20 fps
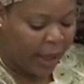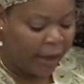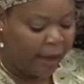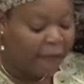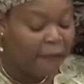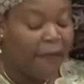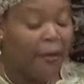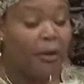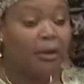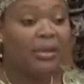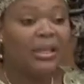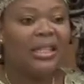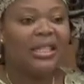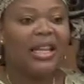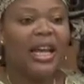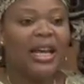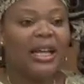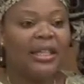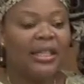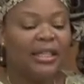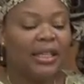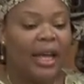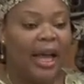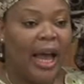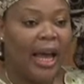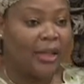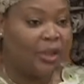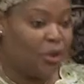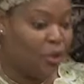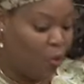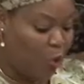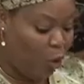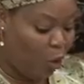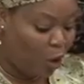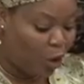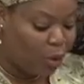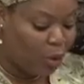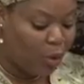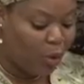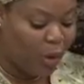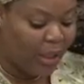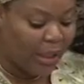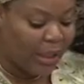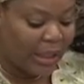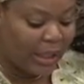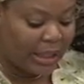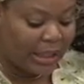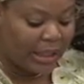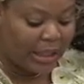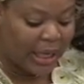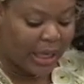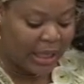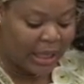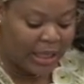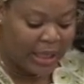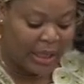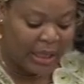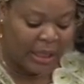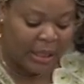A failed state, as you all know, is a state